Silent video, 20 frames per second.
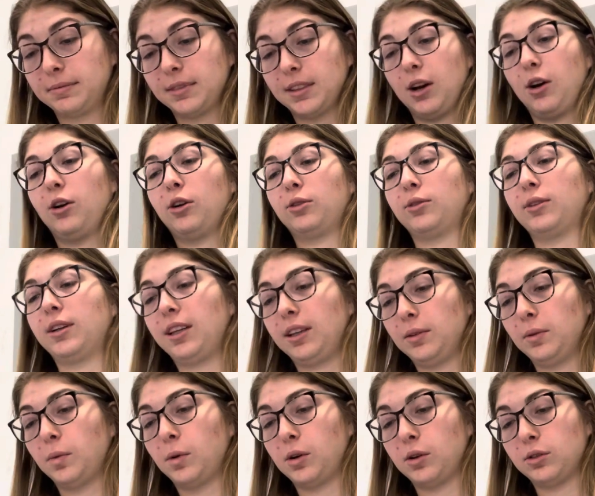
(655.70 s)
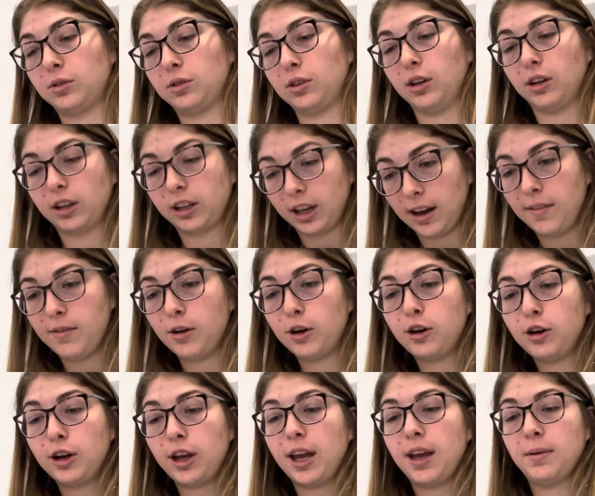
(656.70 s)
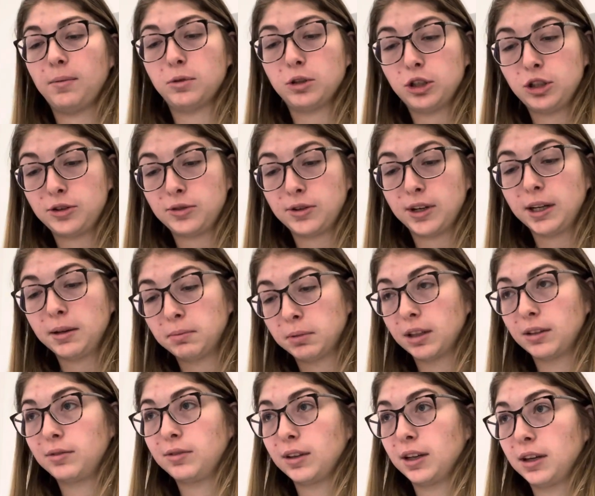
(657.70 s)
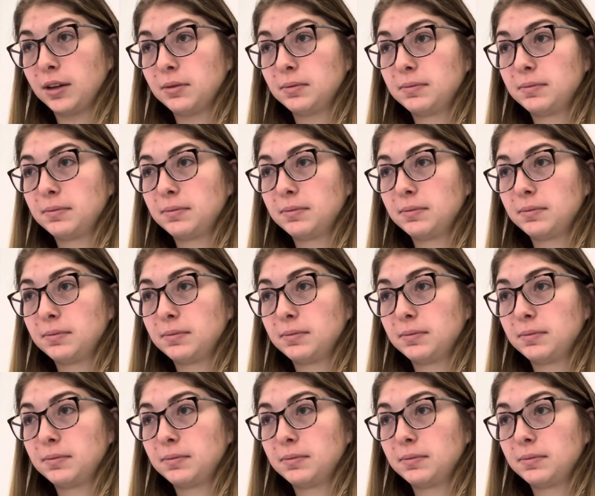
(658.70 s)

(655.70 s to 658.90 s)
artery walls are covered and restrict blood flow.